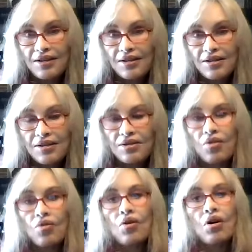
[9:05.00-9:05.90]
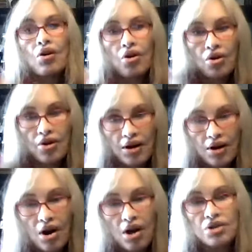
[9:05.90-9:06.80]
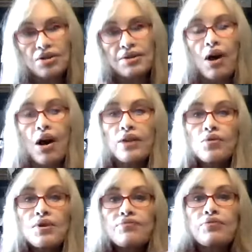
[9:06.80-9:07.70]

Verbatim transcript: So her unconscious mind was